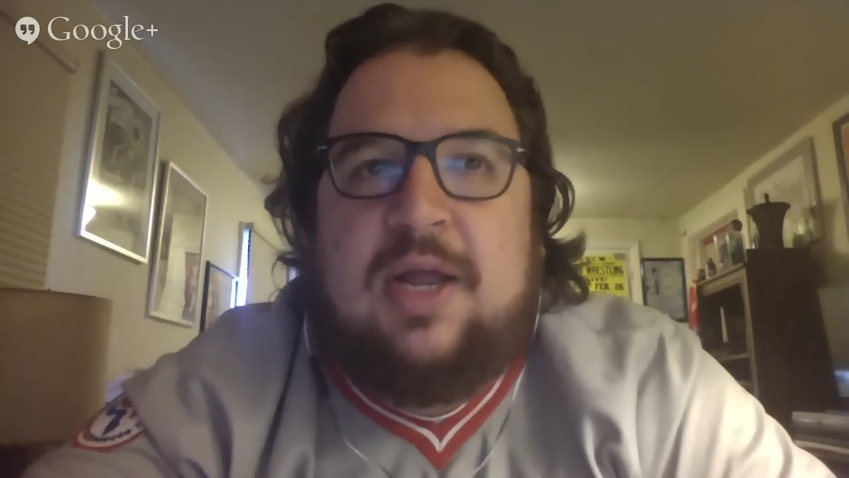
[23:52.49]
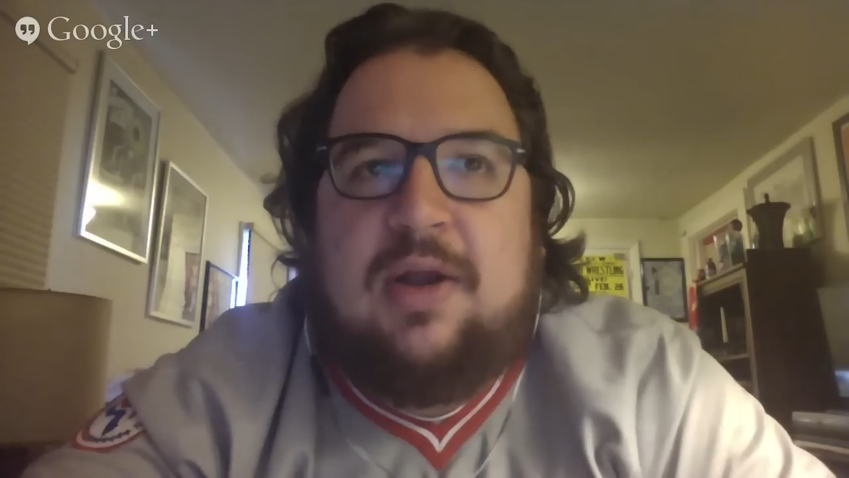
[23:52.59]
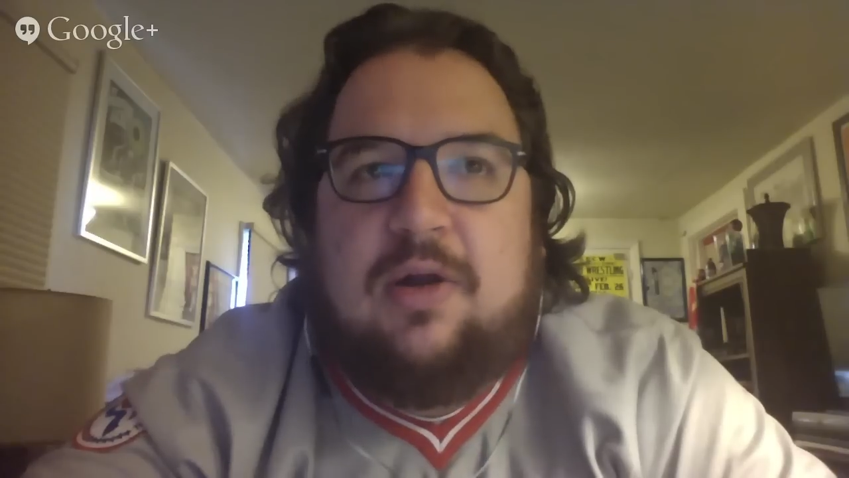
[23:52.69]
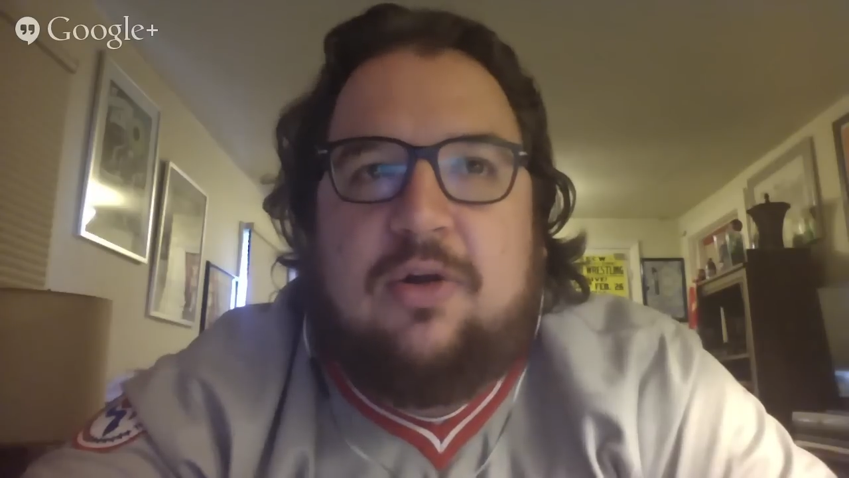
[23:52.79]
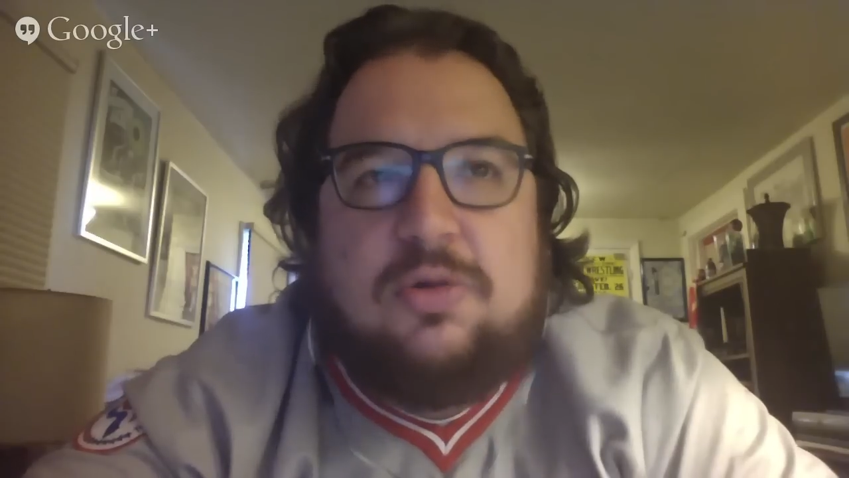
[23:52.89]
And
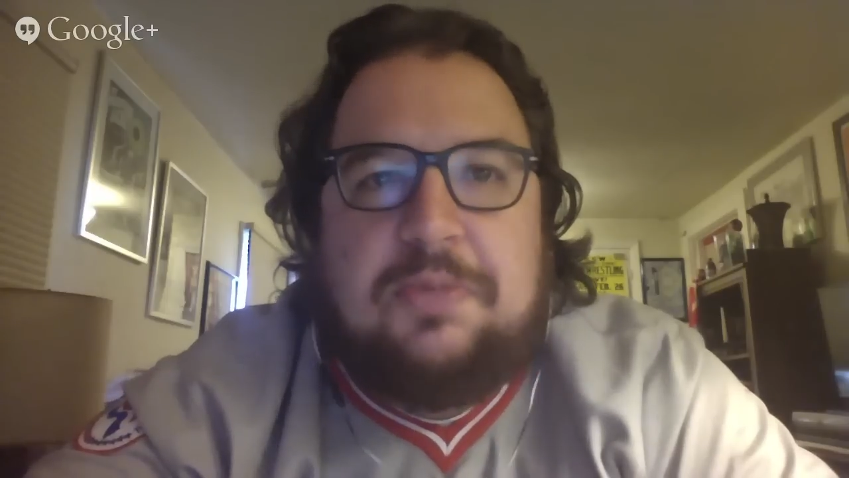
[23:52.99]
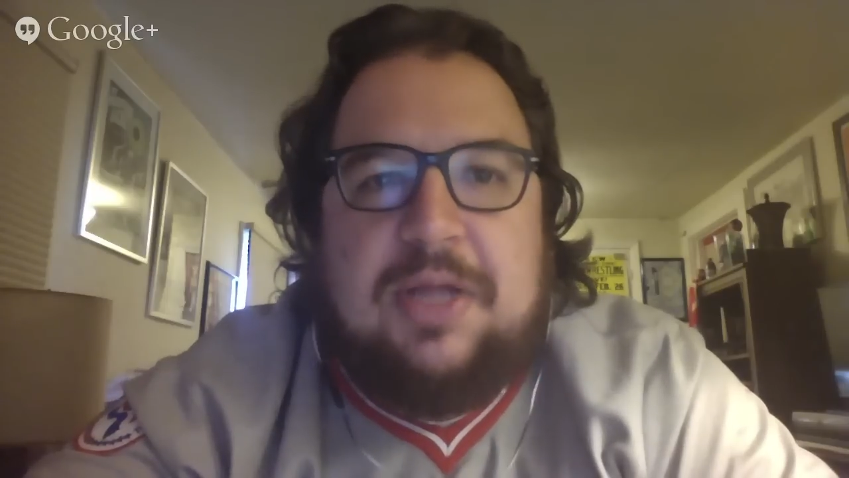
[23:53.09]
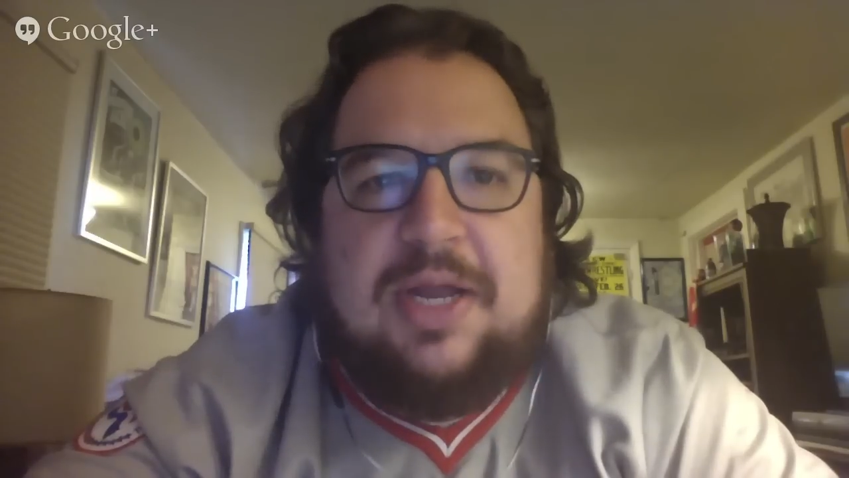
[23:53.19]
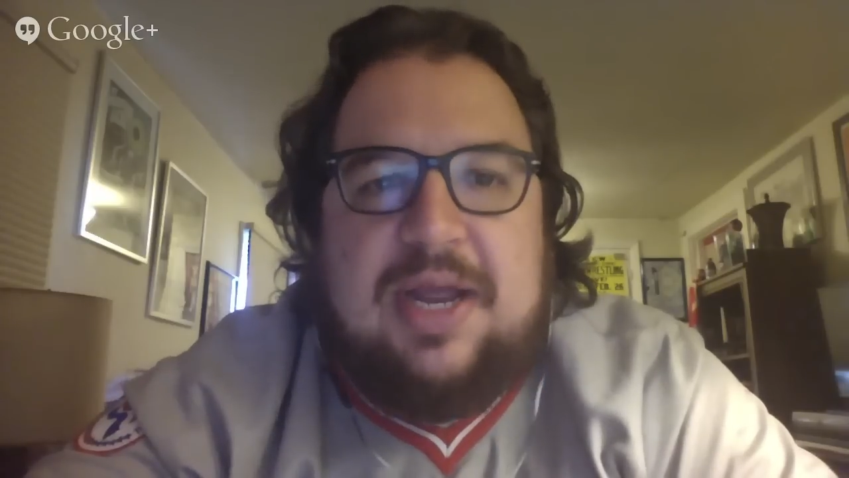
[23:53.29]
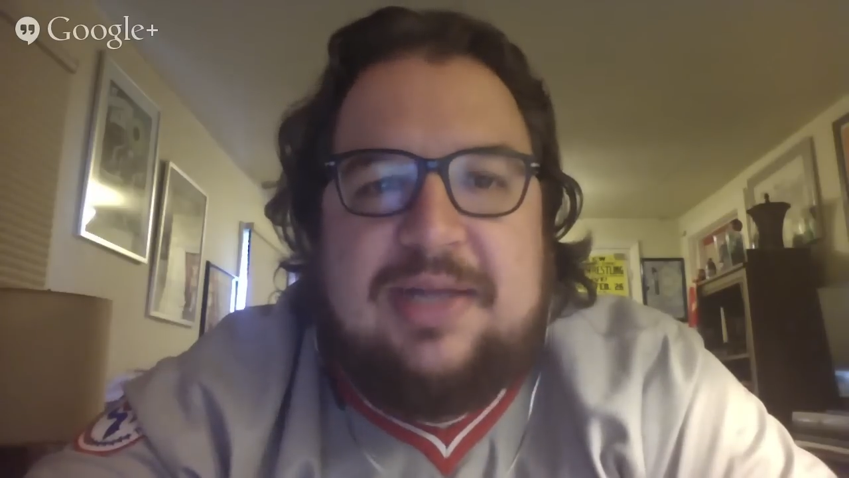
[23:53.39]
our Cold
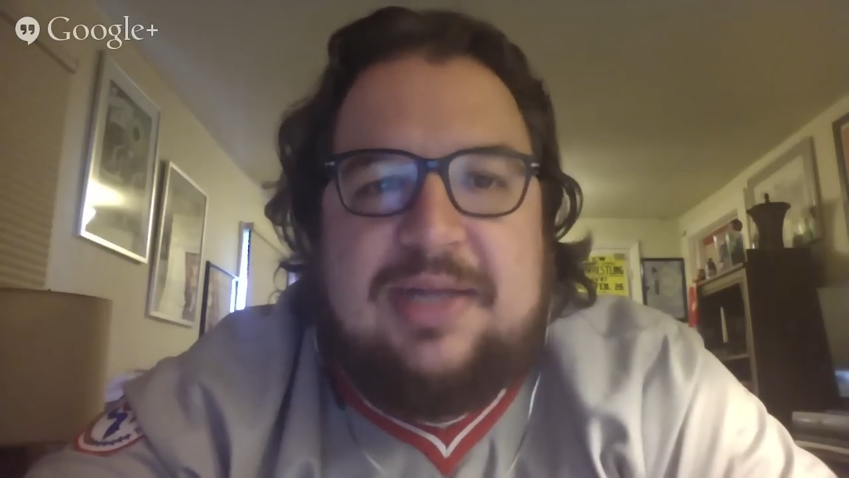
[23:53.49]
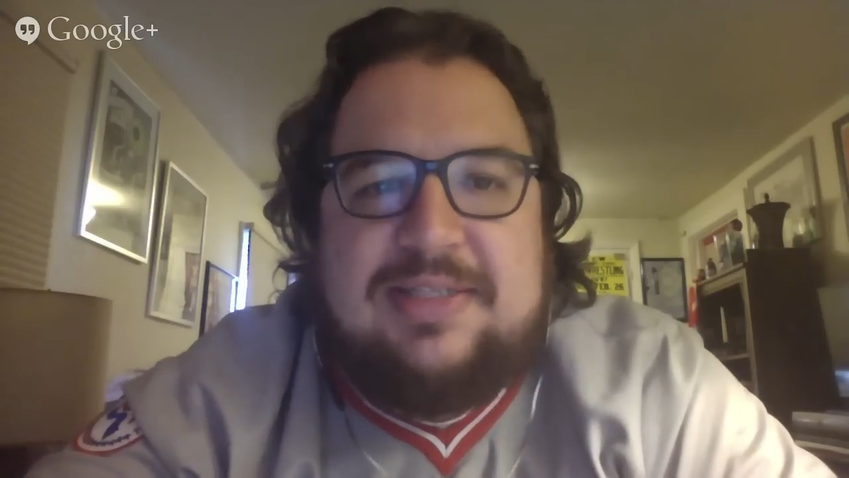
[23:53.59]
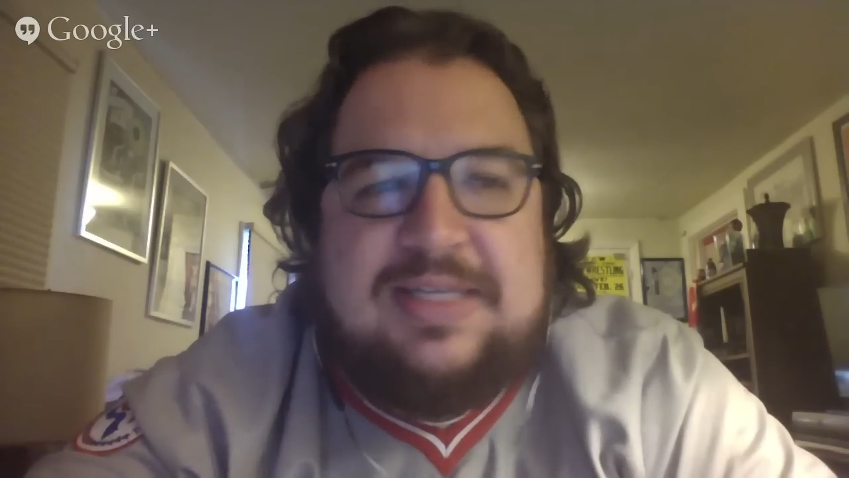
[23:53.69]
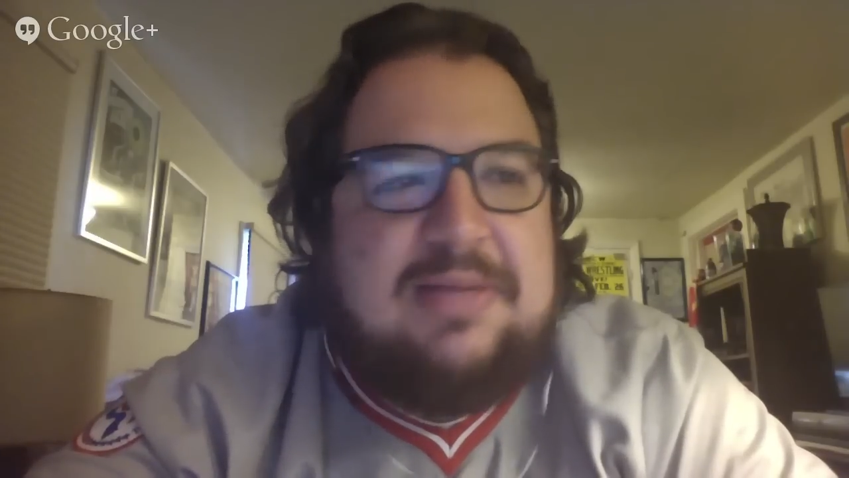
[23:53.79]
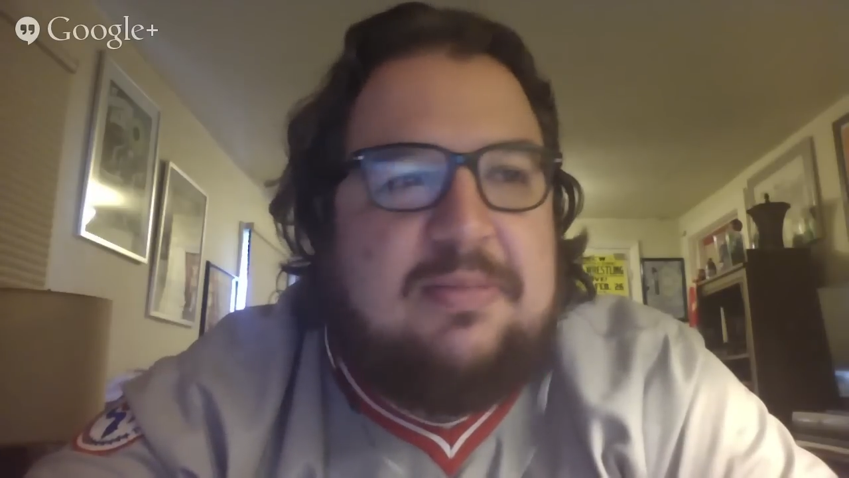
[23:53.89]
Blade Hands
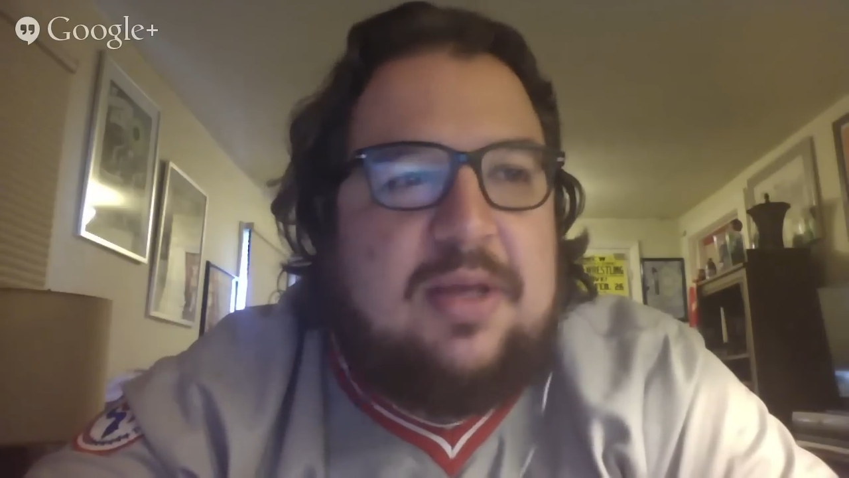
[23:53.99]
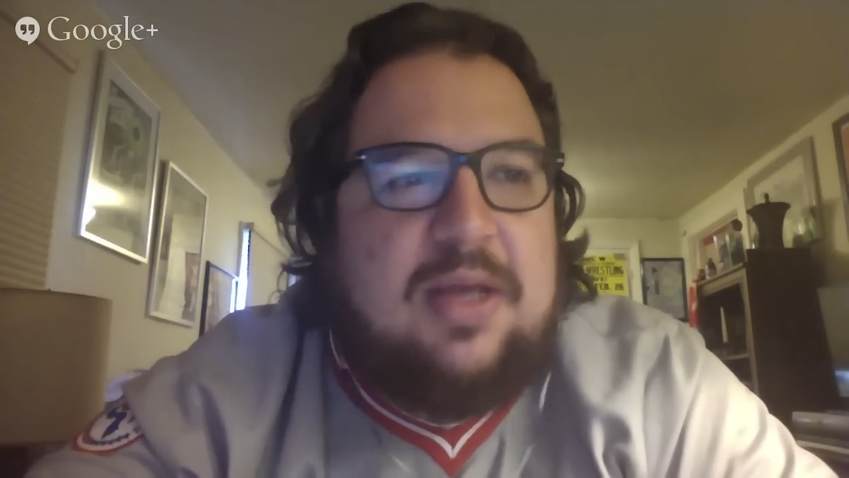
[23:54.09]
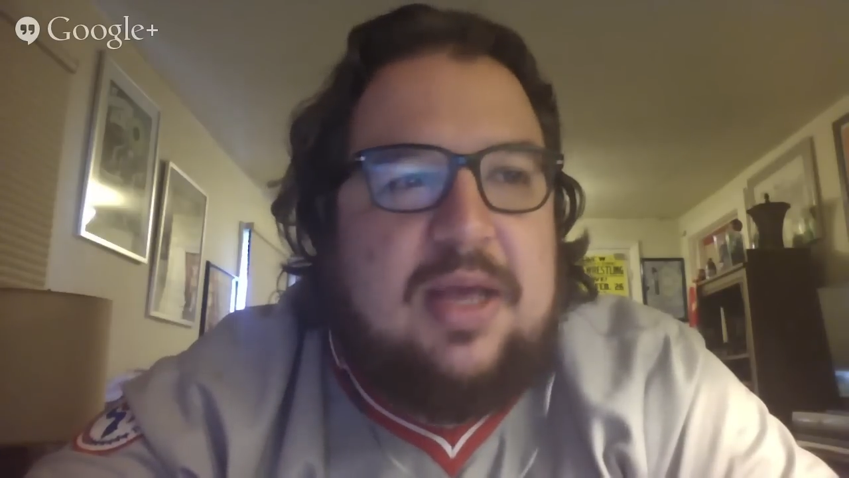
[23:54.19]
team